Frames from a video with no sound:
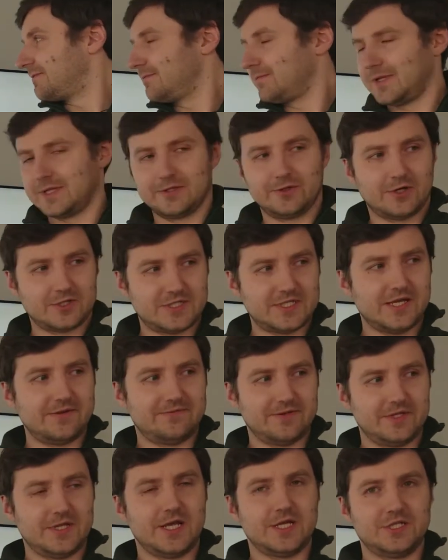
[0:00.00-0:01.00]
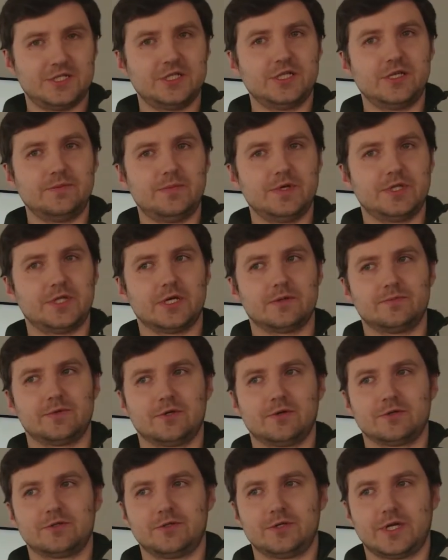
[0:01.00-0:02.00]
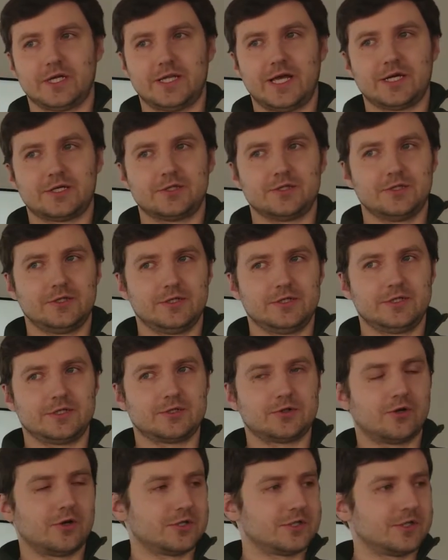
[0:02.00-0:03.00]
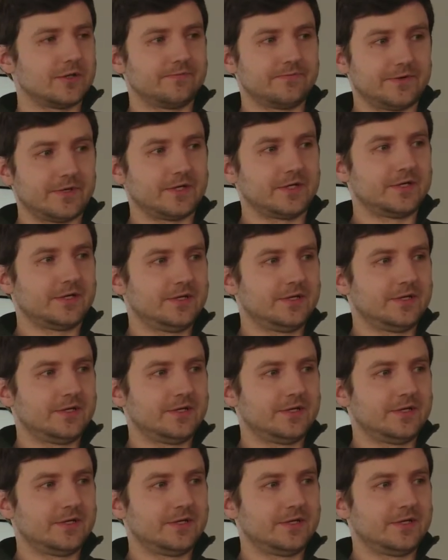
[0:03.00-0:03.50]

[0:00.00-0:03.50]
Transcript: Well, not safe in HTTP term because you can actually destroy something.